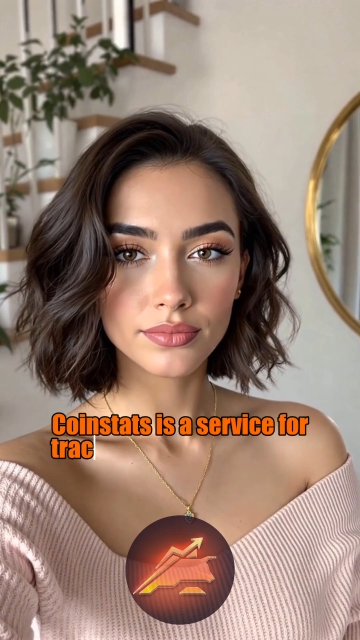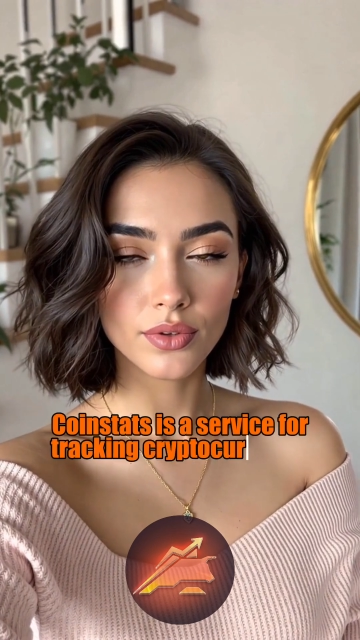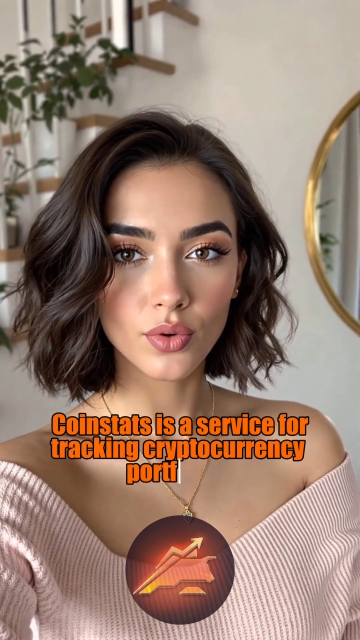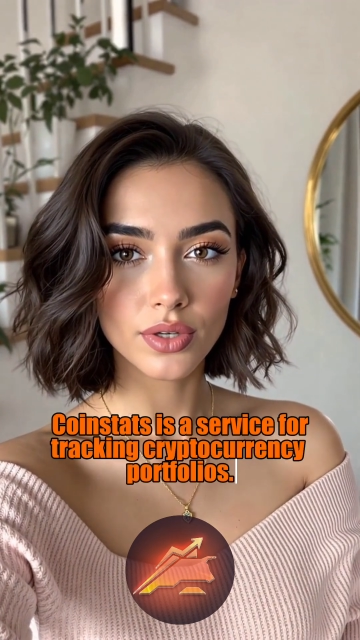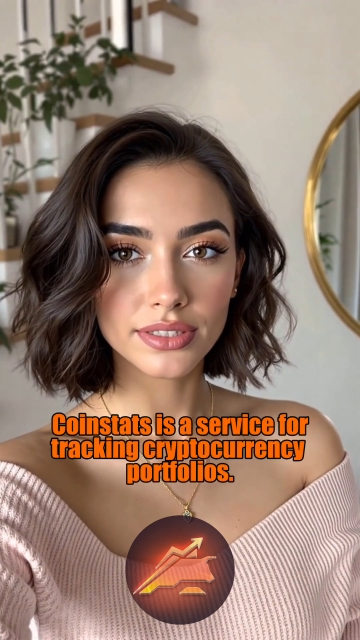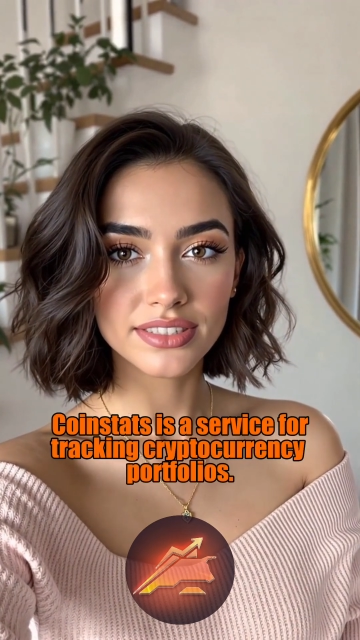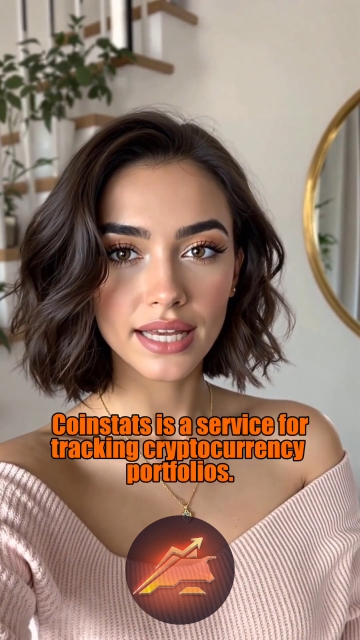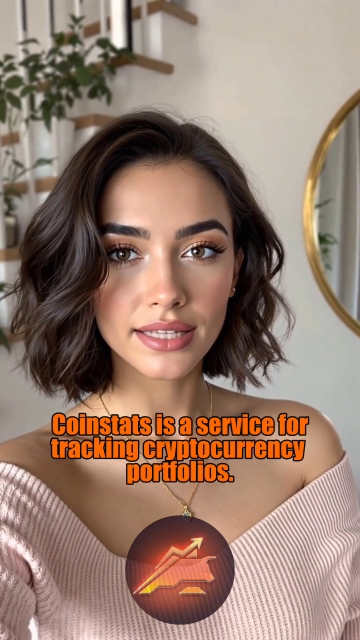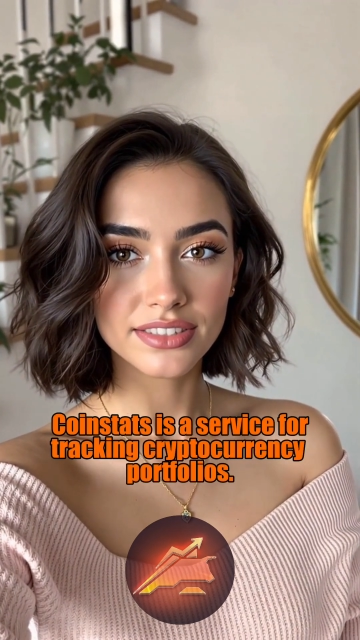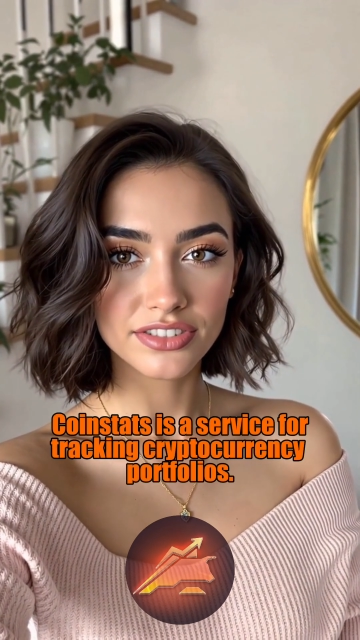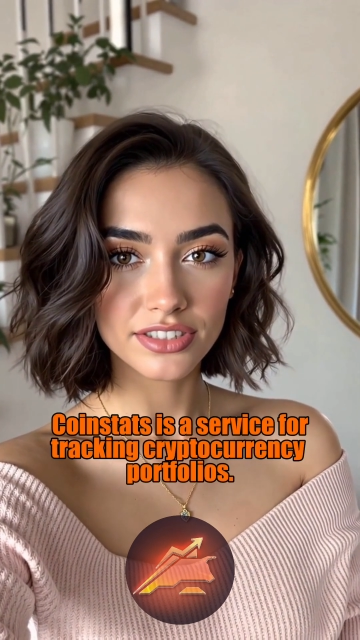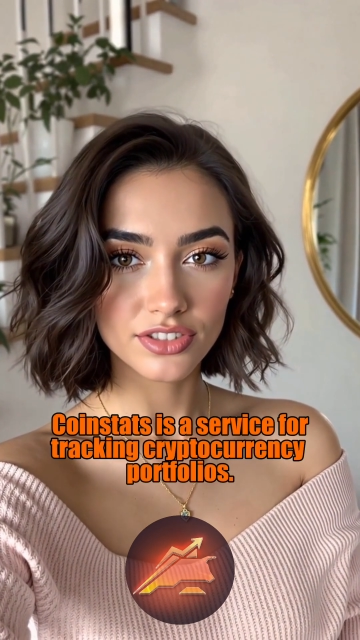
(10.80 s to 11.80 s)

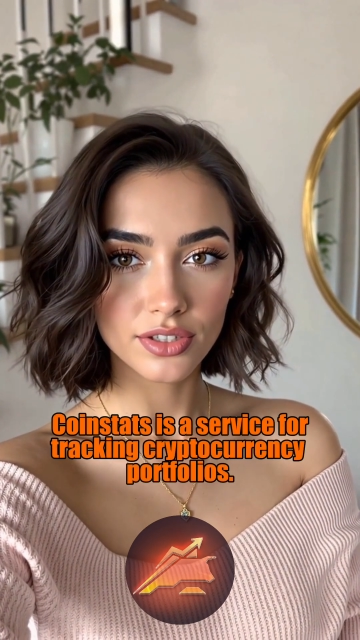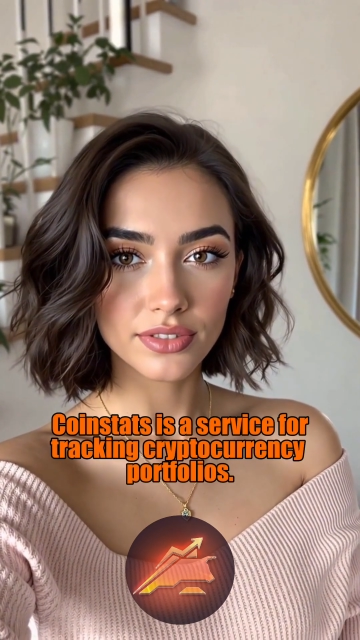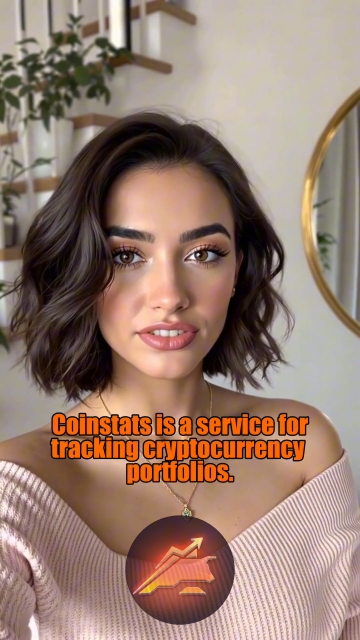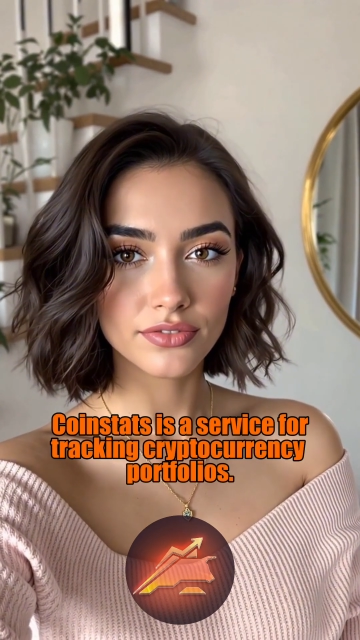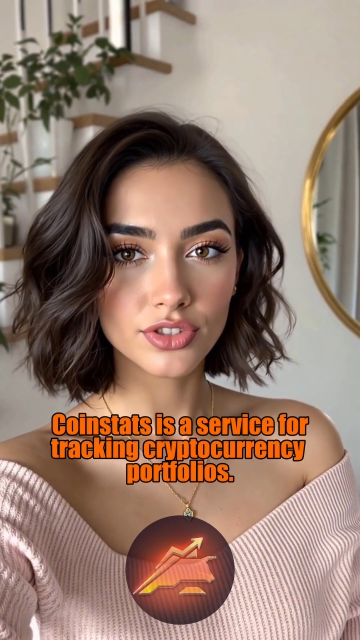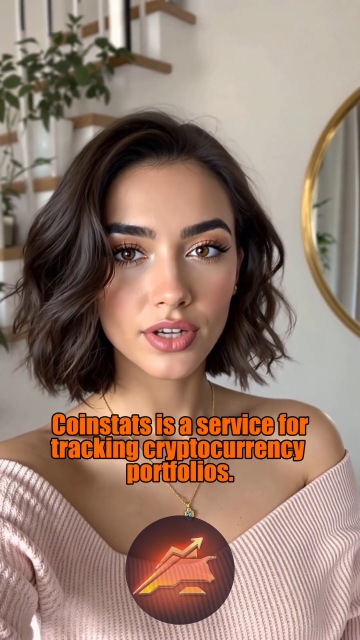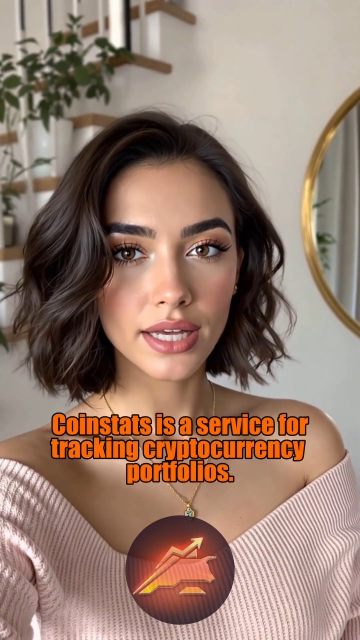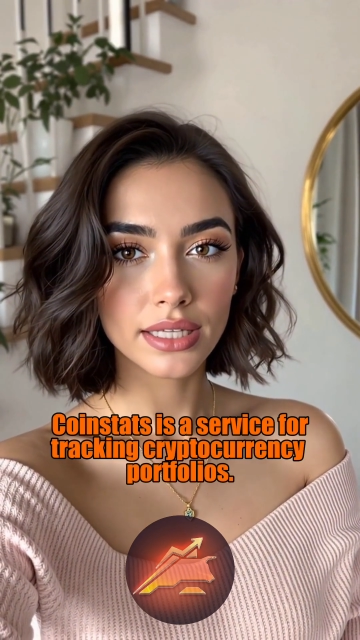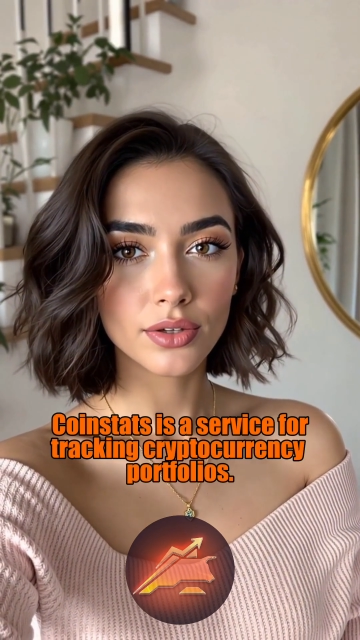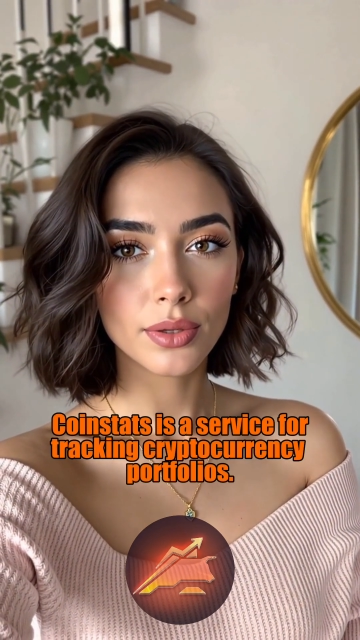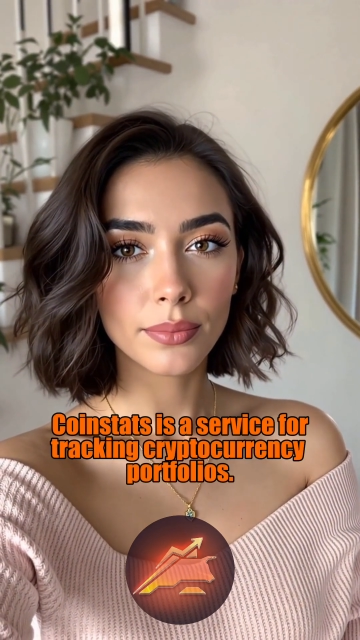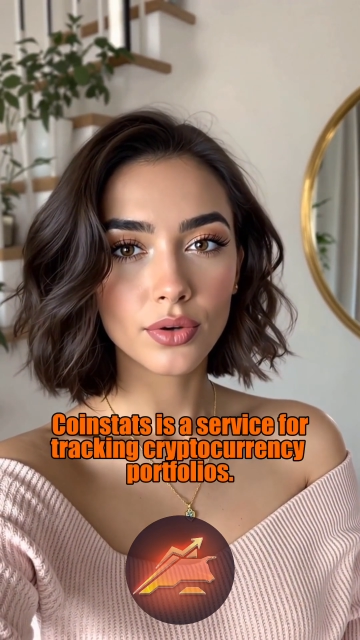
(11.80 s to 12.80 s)
Coinstats is a service for
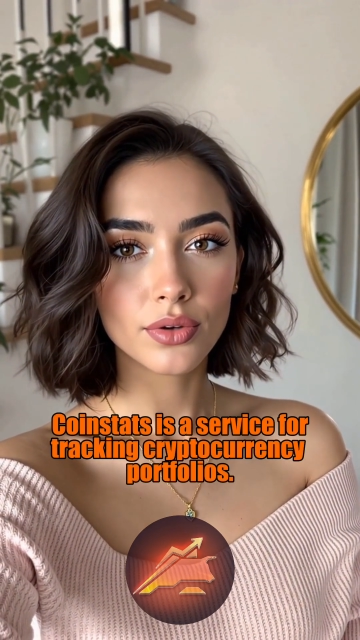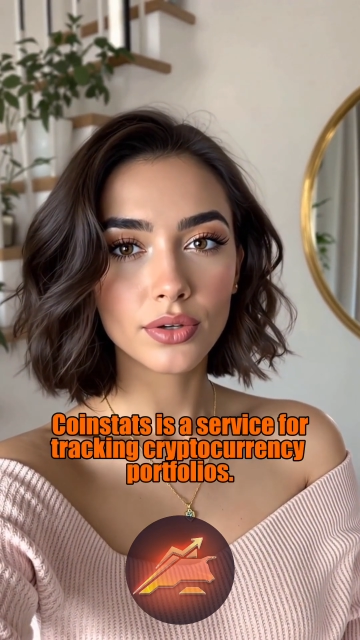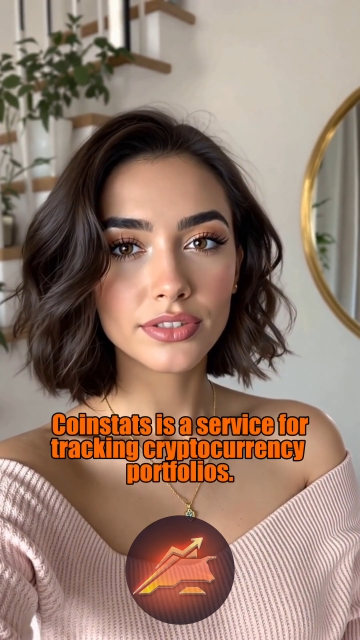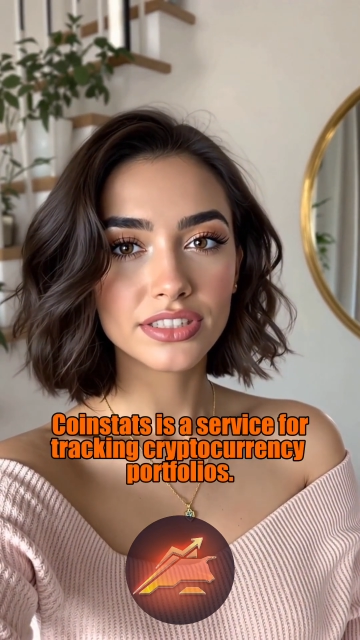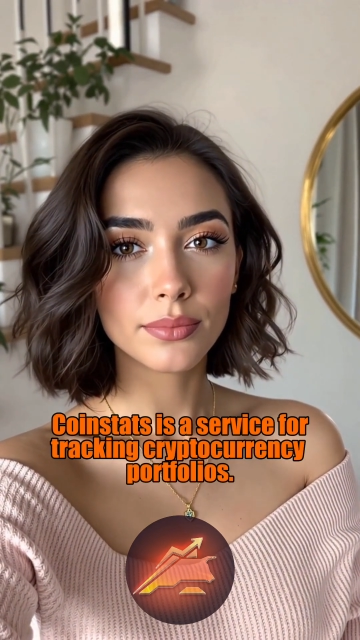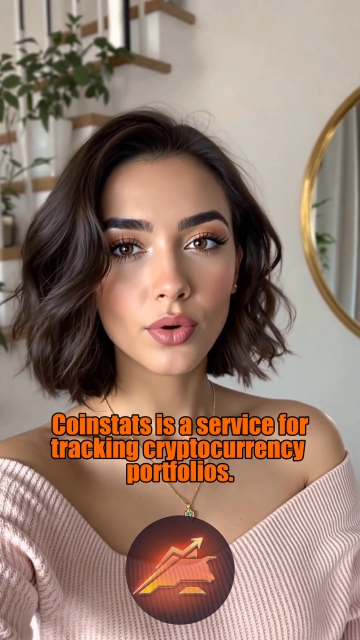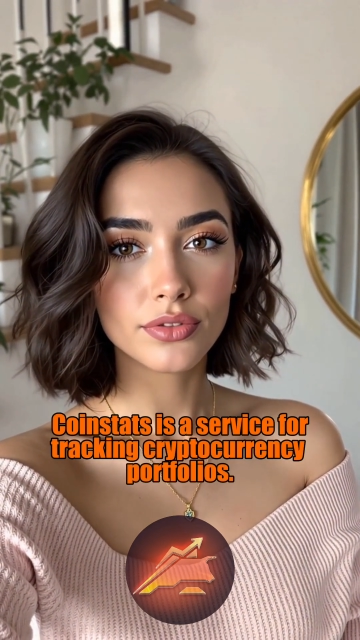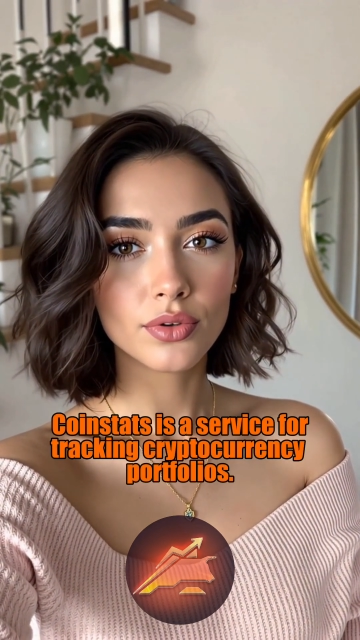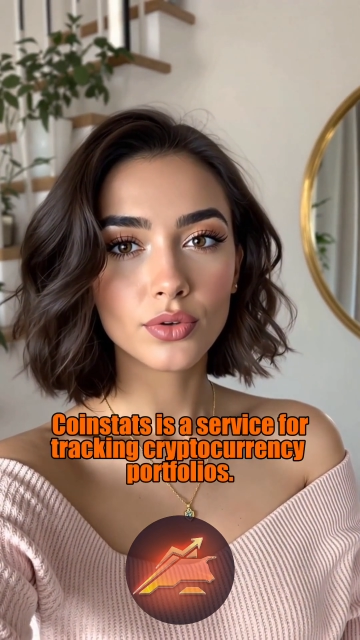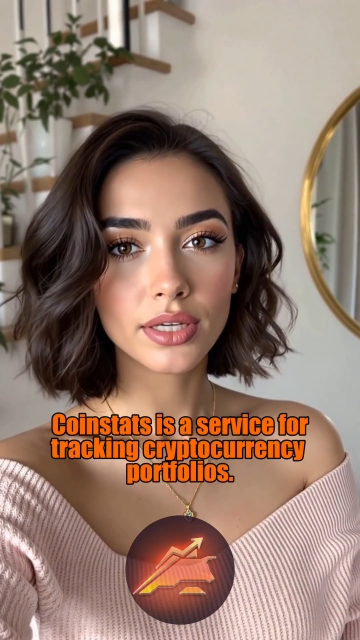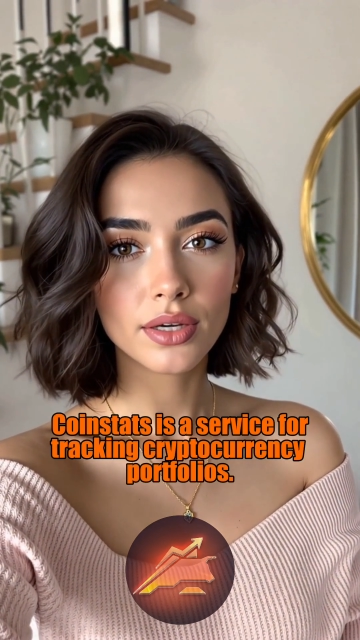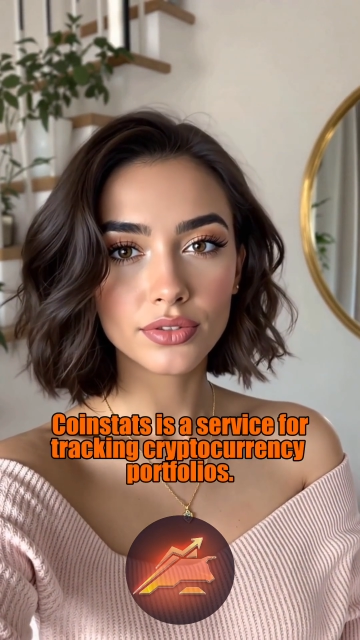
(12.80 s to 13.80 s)
tracking cryptocurrency
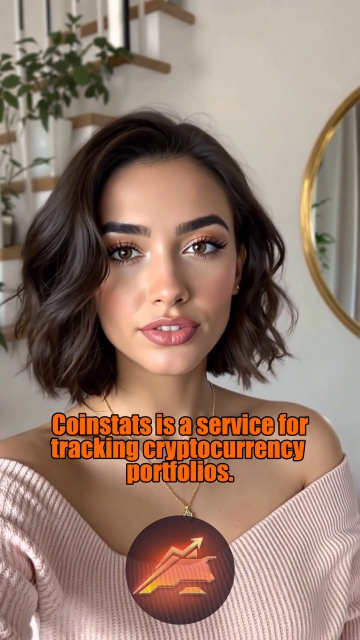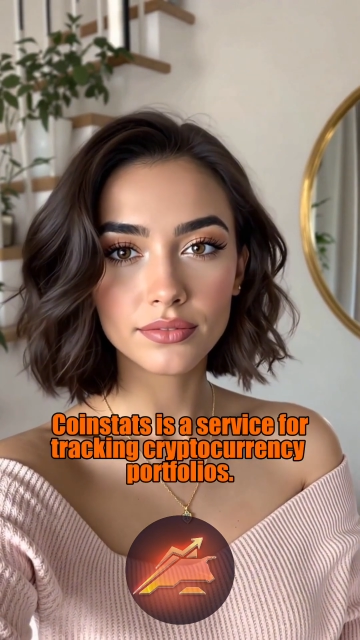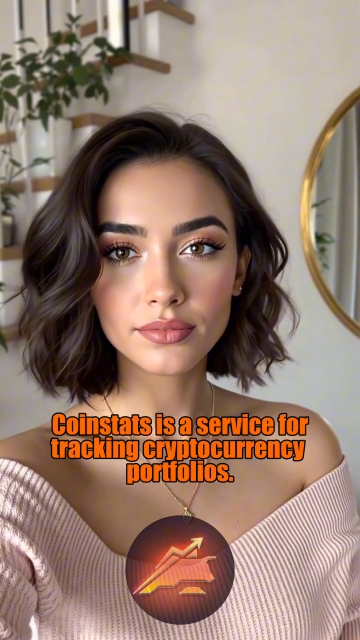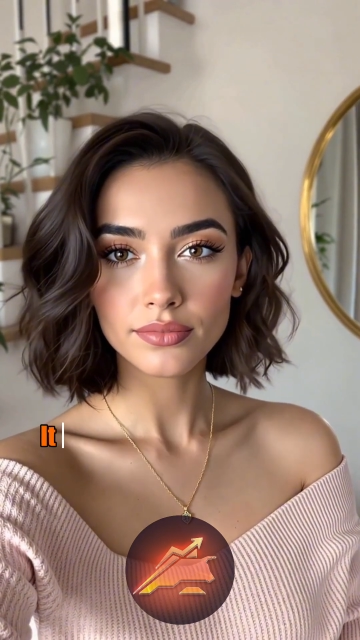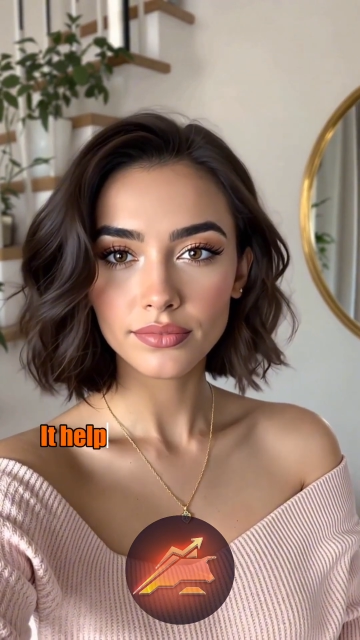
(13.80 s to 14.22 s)
portfolios.